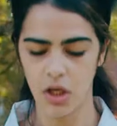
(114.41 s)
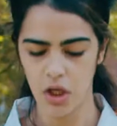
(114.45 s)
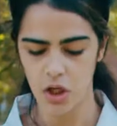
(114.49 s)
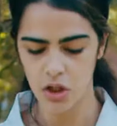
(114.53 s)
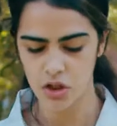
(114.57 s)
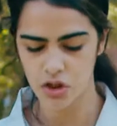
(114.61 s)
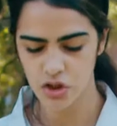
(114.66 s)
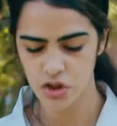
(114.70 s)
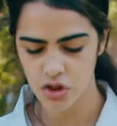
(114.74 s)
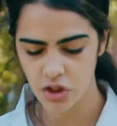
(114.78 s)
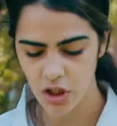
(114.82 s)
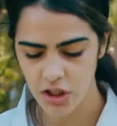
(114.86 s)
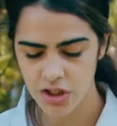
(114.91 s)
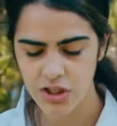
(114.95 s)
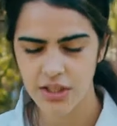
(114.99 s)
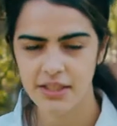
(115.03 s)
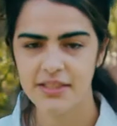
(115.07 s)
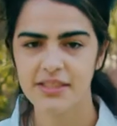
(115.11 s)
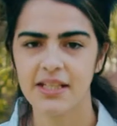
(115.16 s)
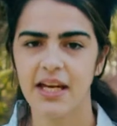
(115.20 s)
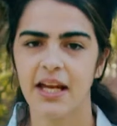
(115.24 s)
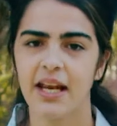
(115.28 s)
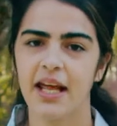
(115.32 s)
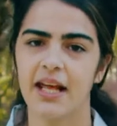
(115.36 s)
such as
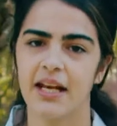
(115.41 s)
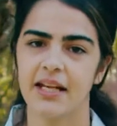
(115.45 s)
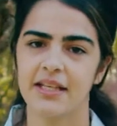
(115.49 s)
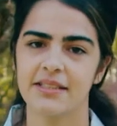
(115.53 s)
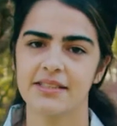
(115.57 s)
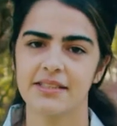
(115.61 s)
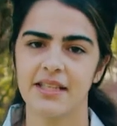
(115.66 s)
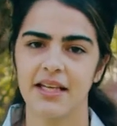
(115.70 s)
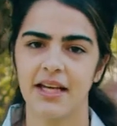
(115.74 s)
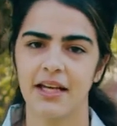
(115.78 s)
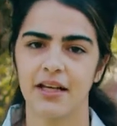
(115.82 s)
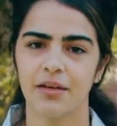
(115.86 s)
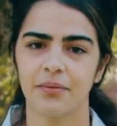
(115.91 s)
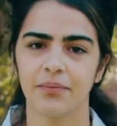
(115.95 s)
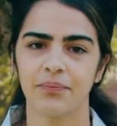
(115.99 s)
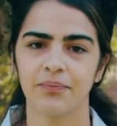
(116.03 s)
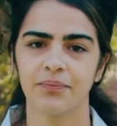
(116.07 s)
kinetic sand.